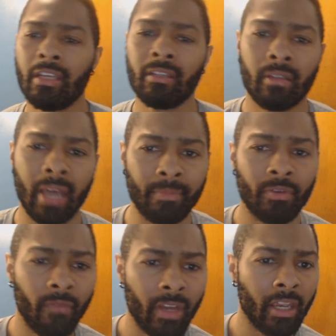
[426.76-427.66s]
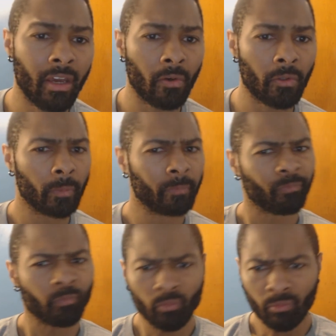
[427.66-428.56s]
these types of videos.
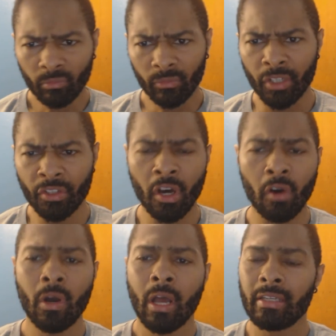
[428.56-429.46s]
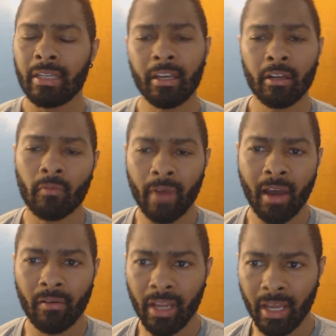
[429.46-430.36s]
So to get
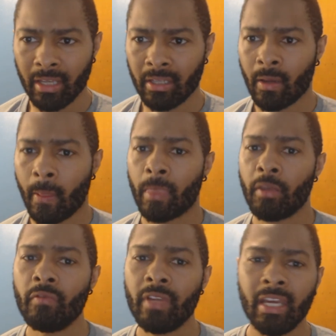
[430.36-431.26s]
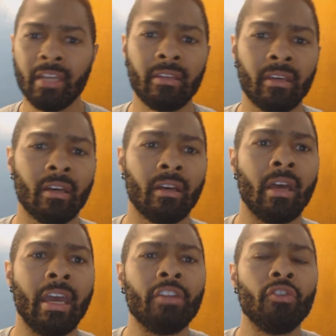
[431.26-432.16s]
around this, you need to
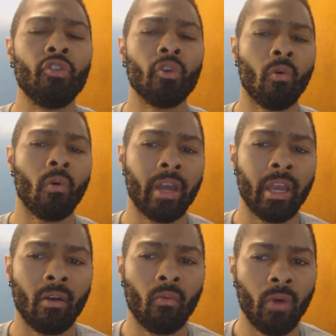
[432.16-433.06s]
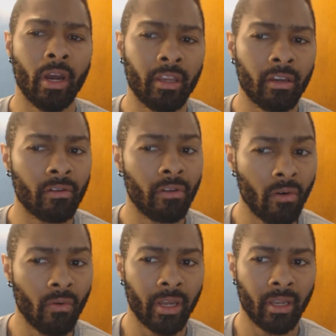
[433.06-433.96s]
enjoy what you're
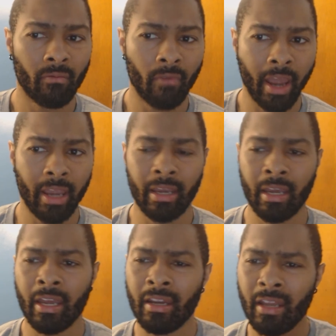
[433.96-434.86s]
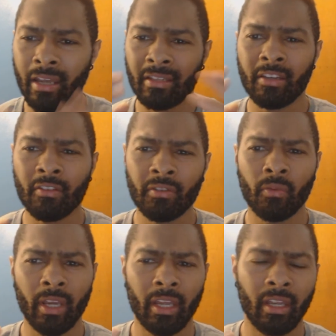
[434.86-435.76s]
doing, right? And it's a difference
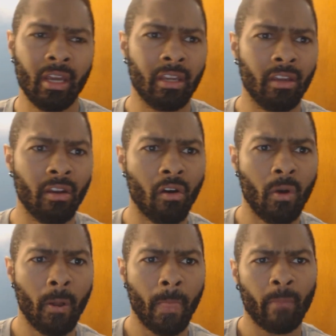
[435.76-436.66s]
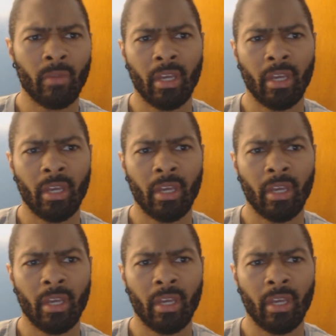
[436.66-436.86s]
between, you know,